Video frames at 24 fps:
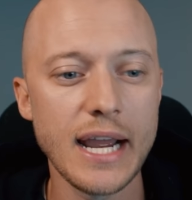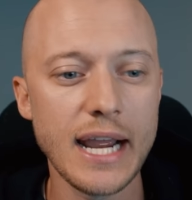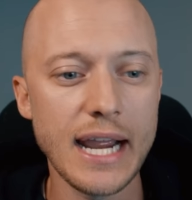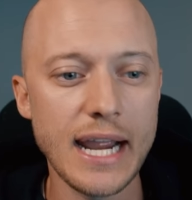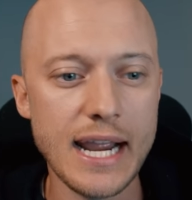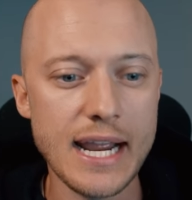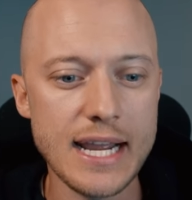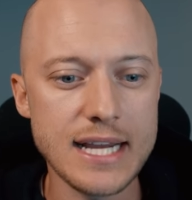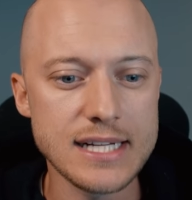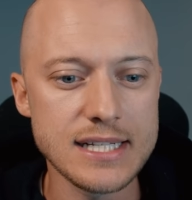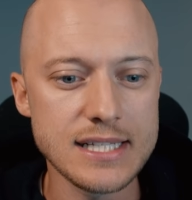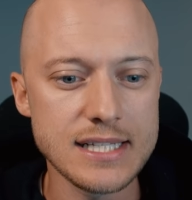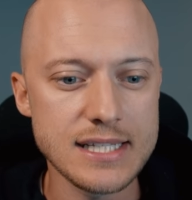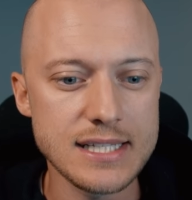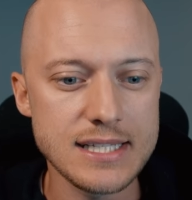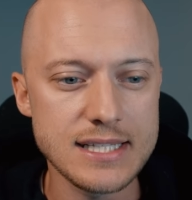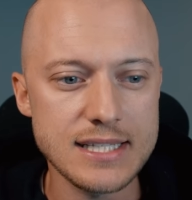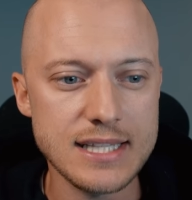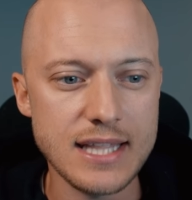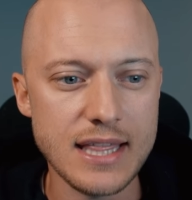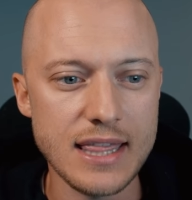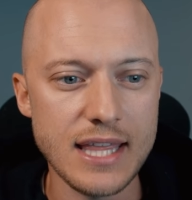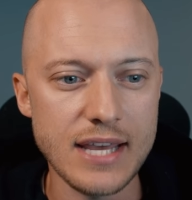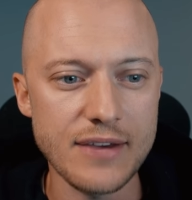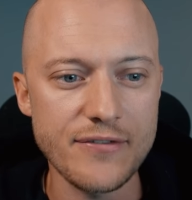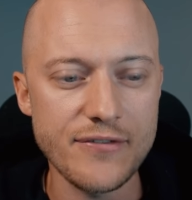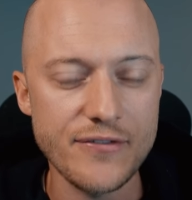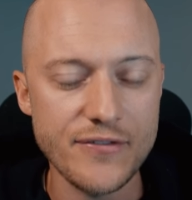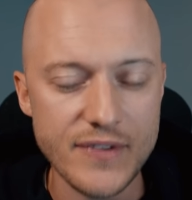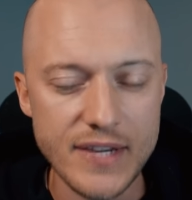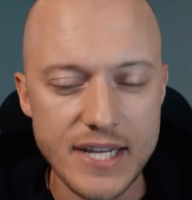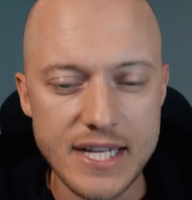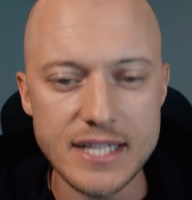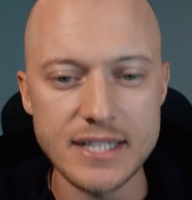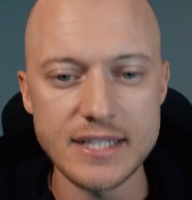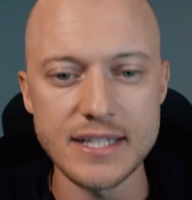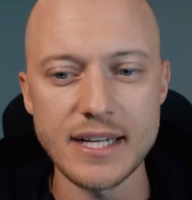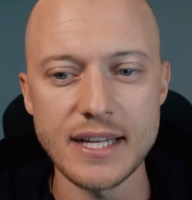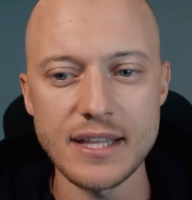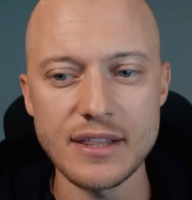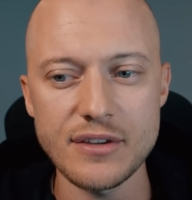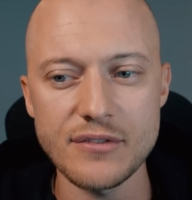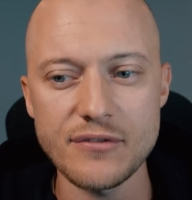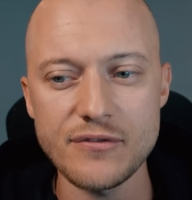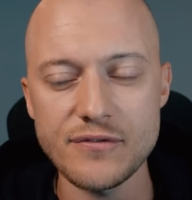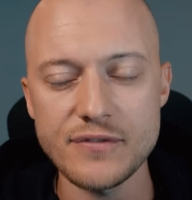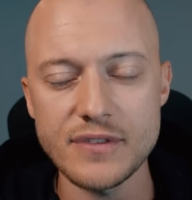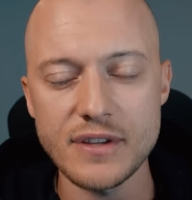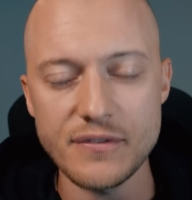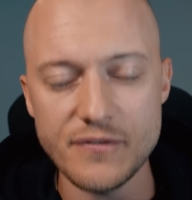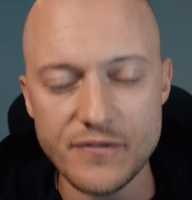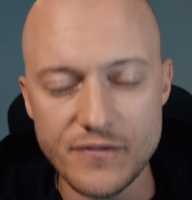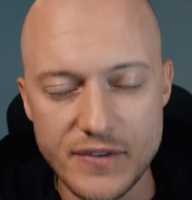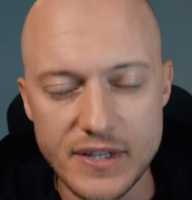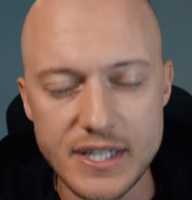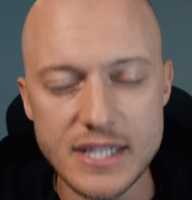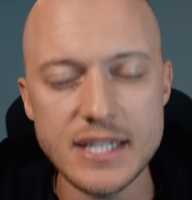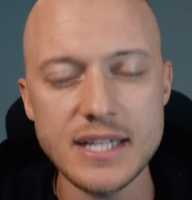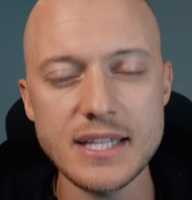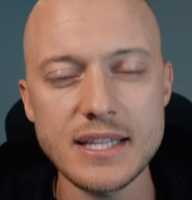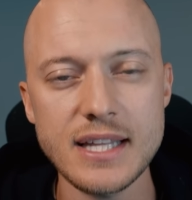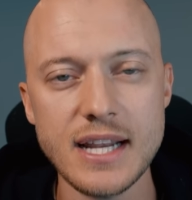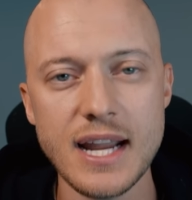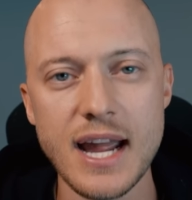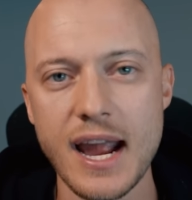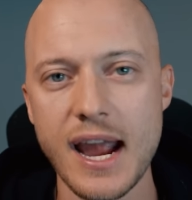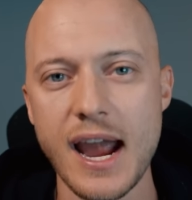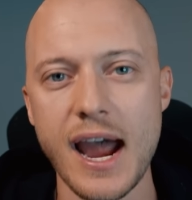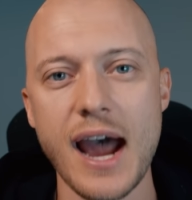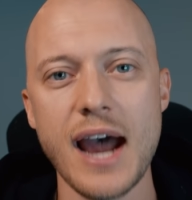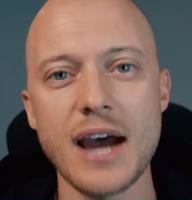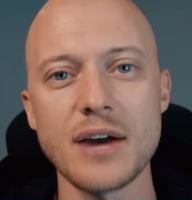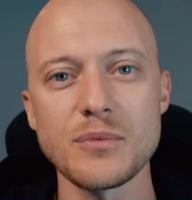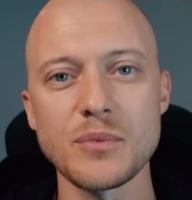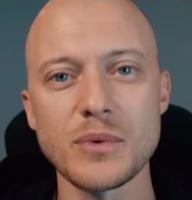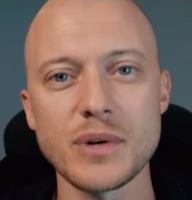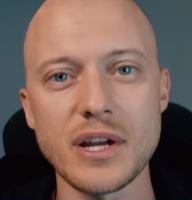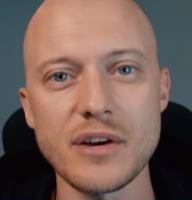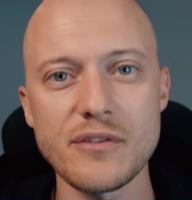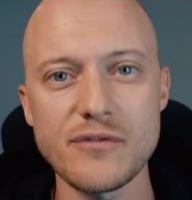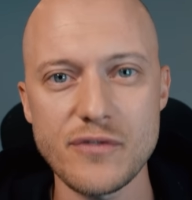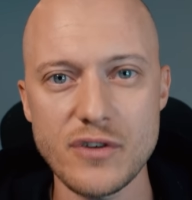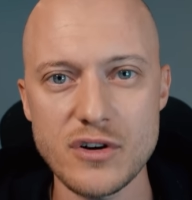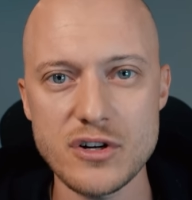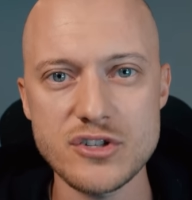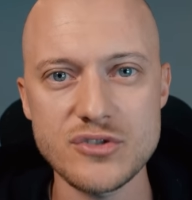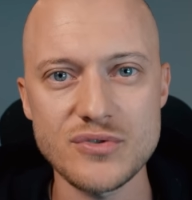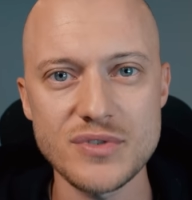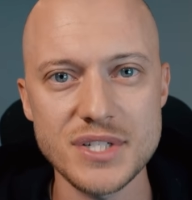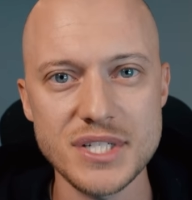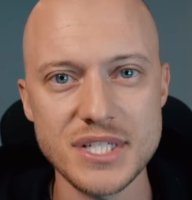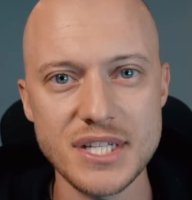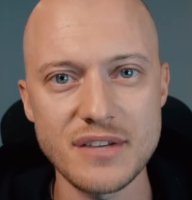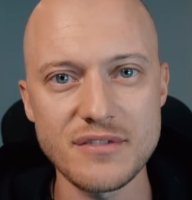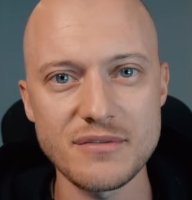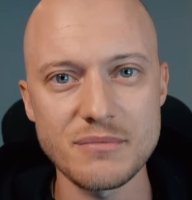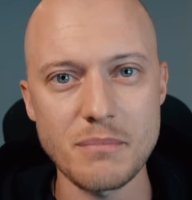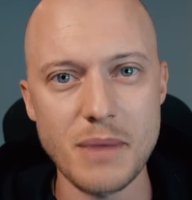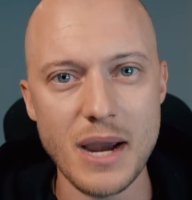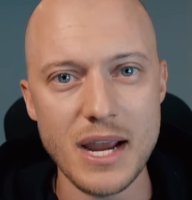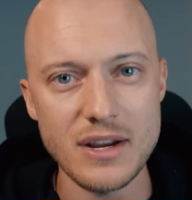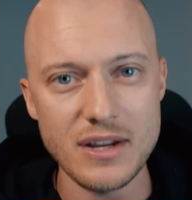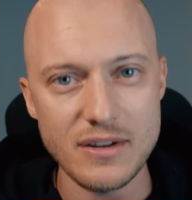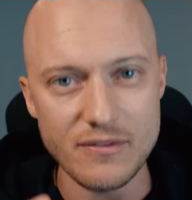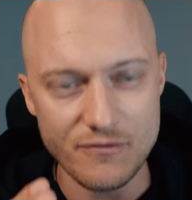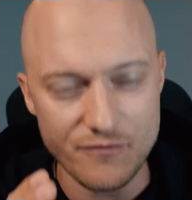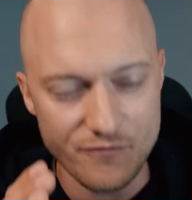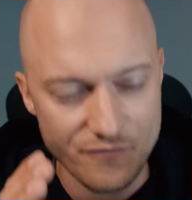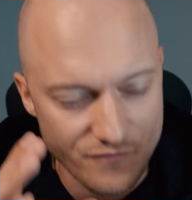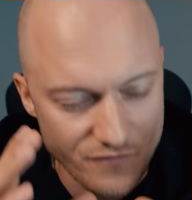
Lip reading: and the feeling that I had when I first received my